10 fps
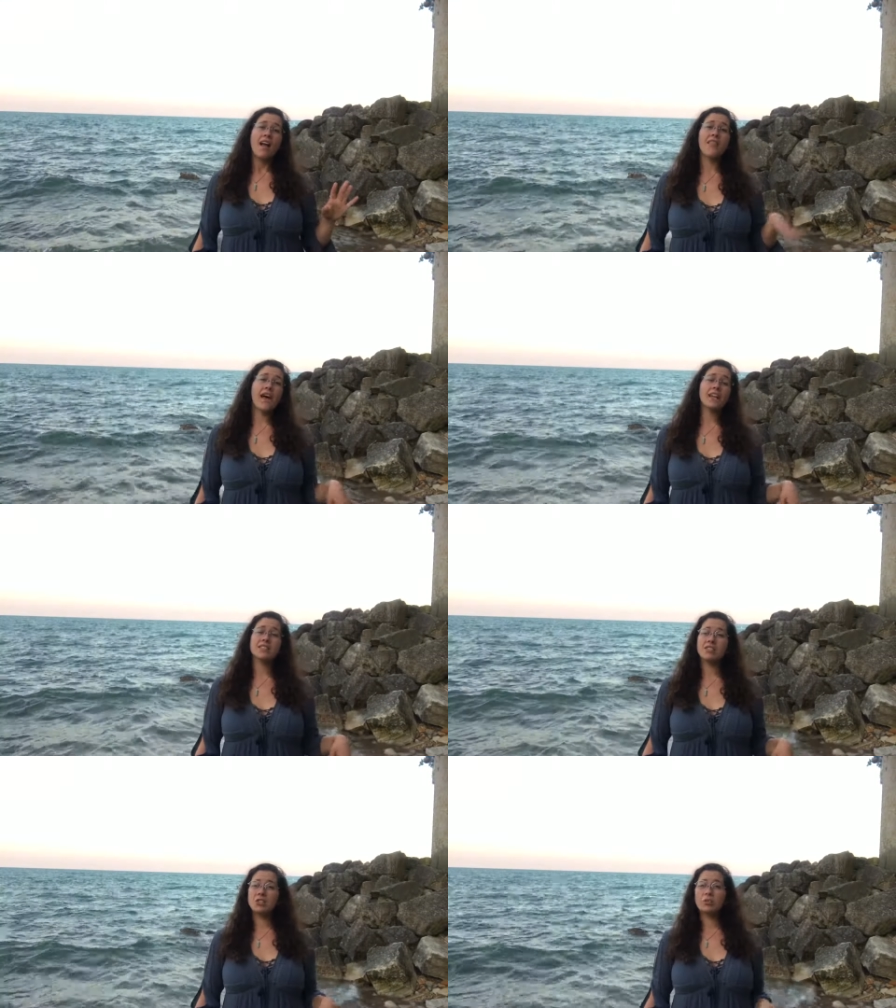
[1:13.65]
And that has
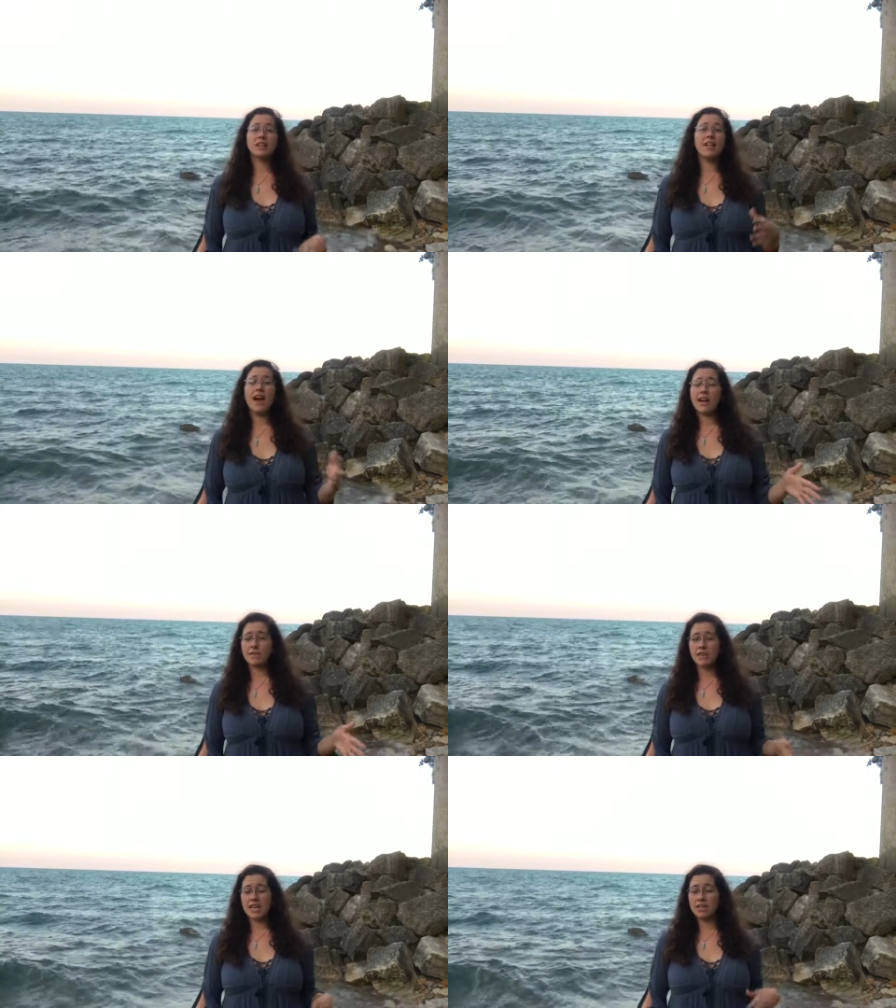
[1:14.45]
to do with a lot of
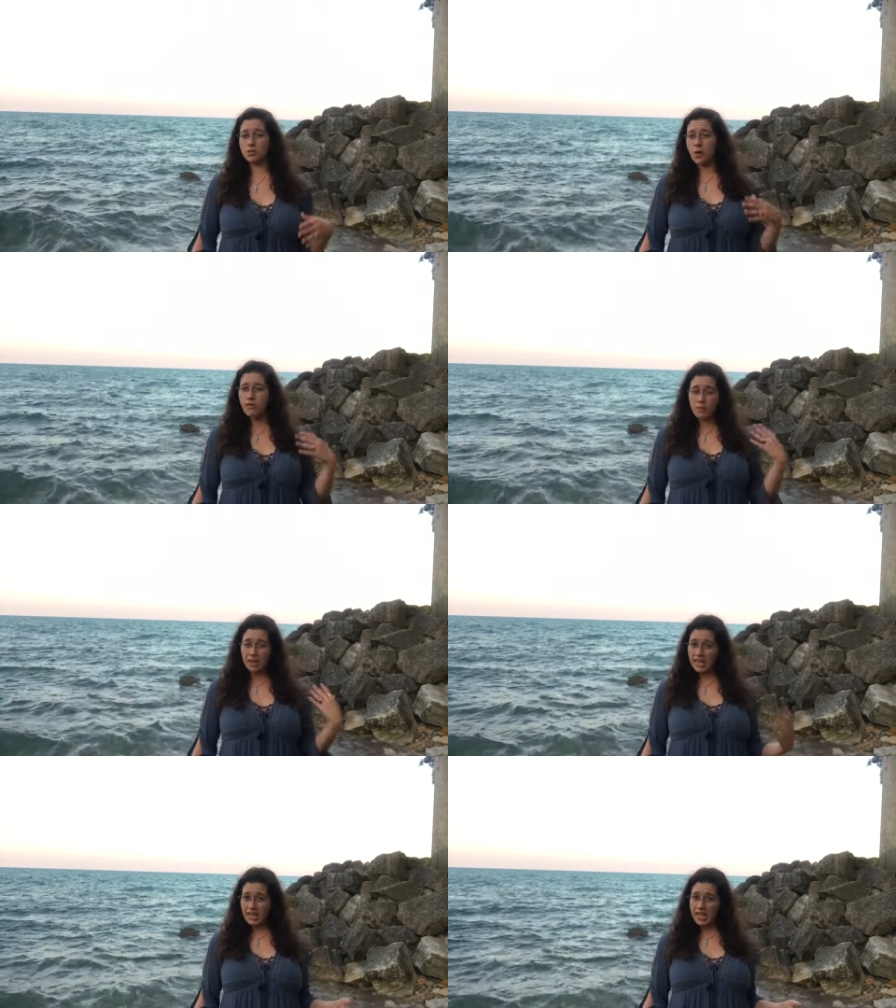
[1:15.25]
different things what we've
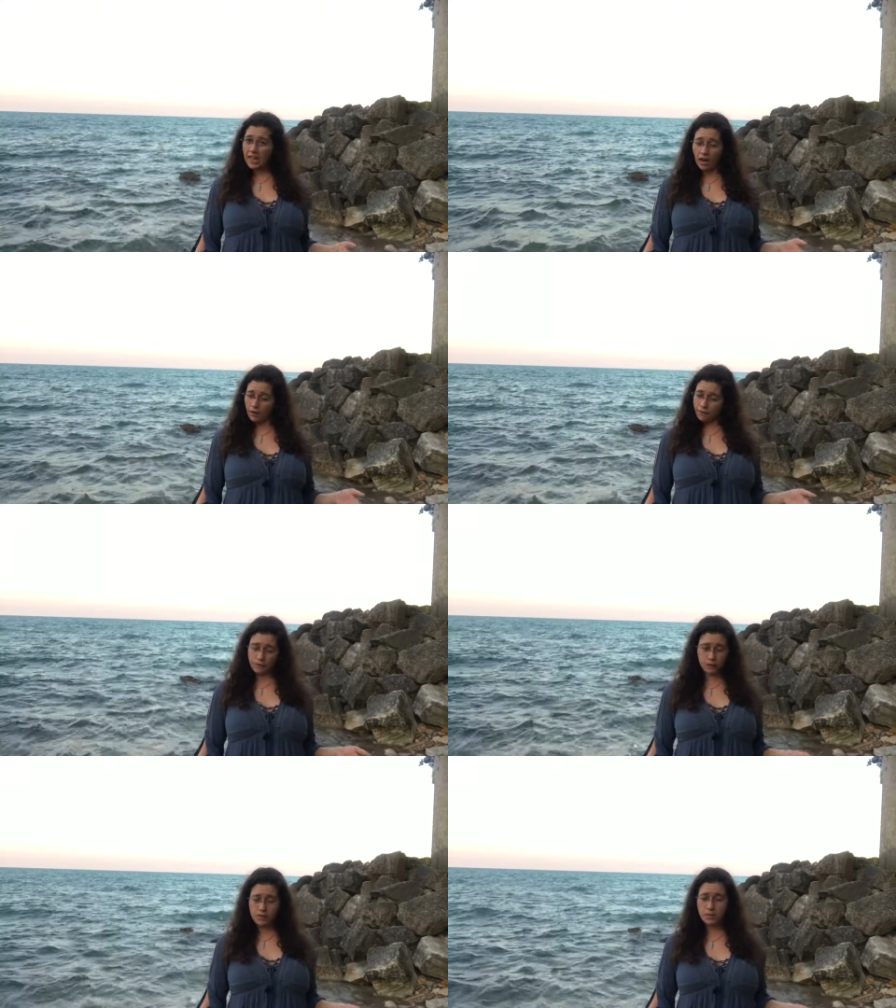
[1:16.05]
been eating in our
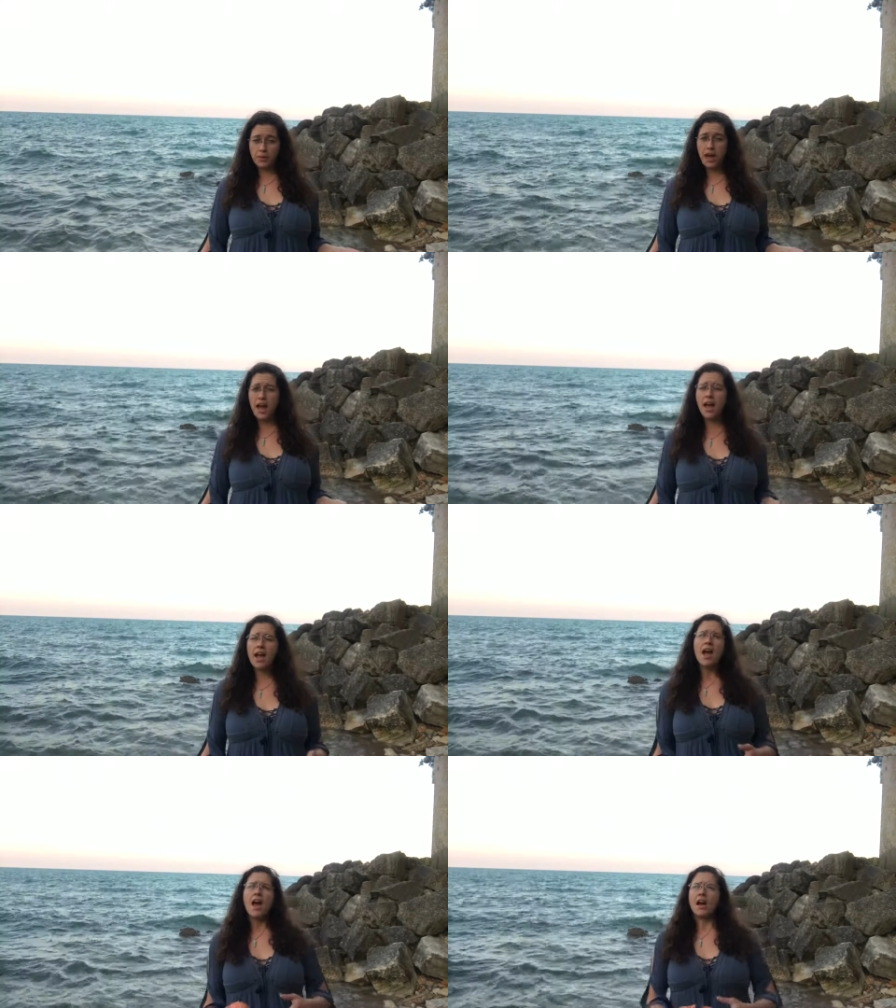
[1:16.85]
food supply,
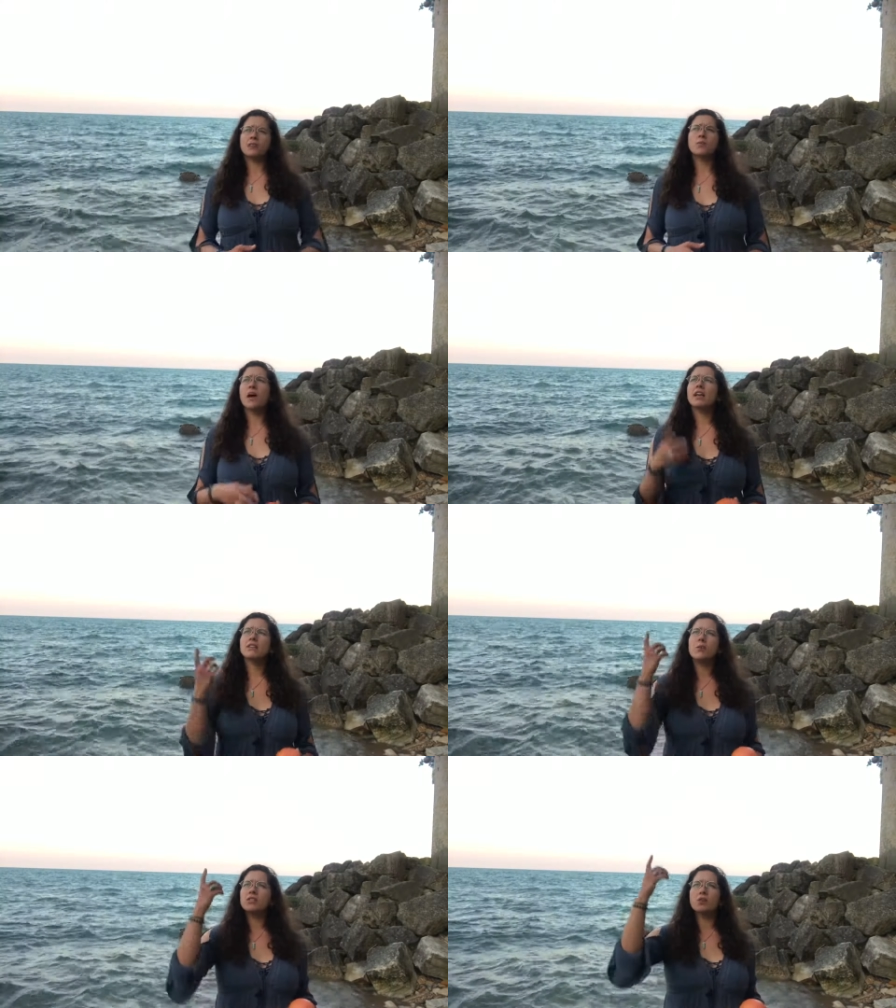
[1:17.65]
as well
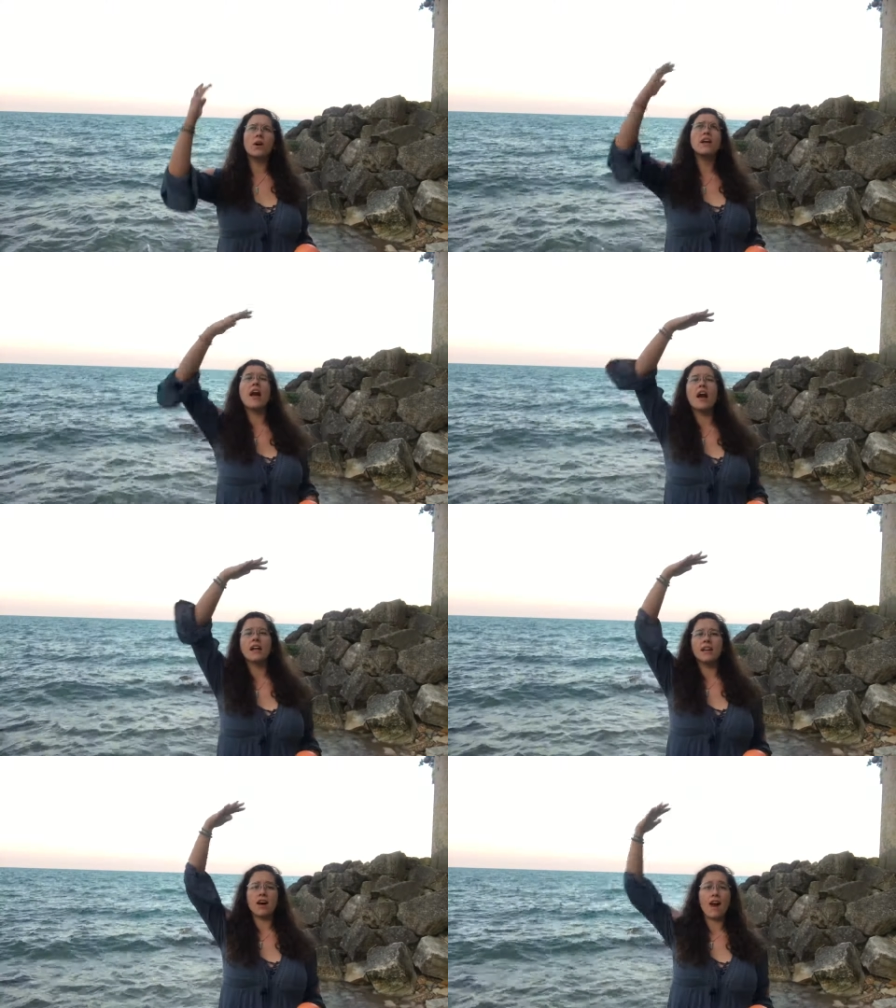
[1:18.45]
as what's going
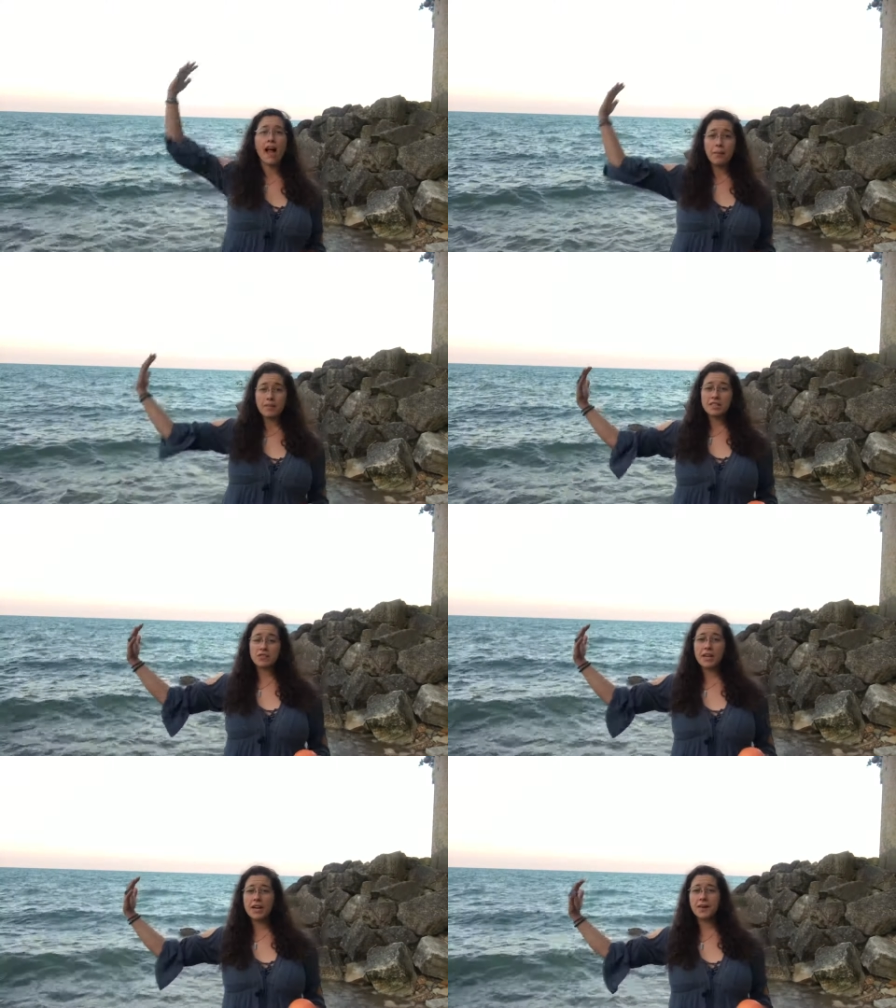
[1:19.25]
on in our
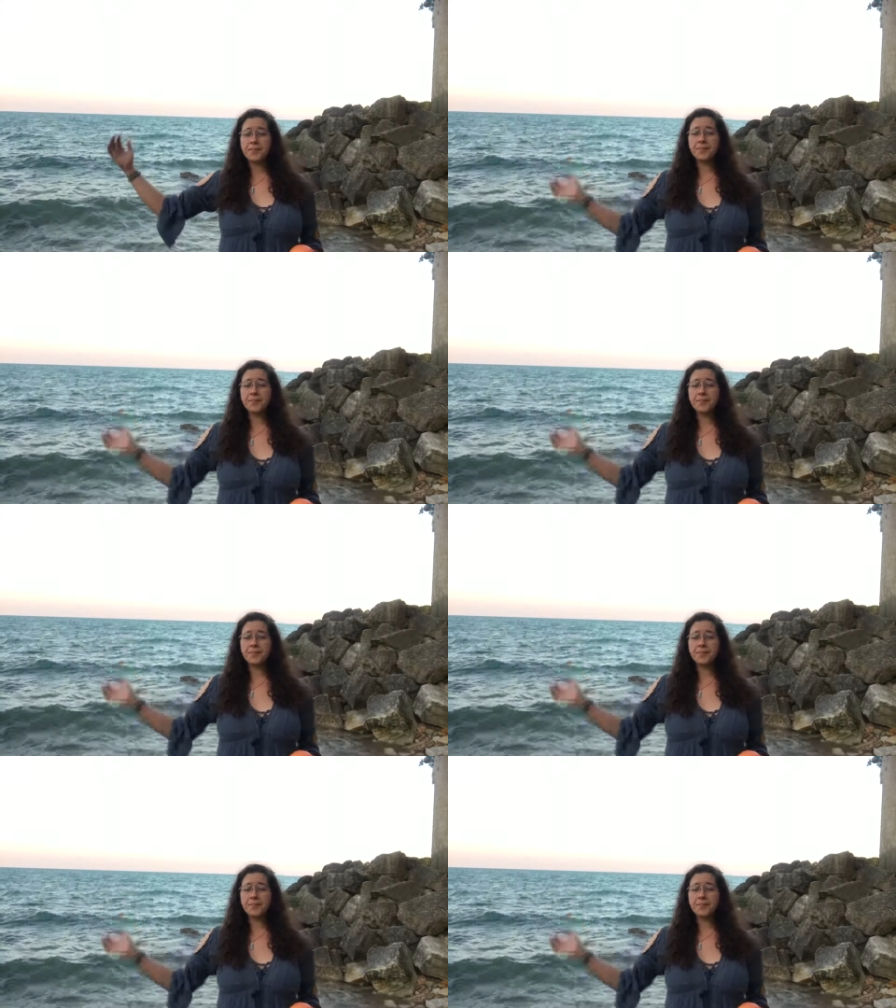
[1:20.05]
atmosphere,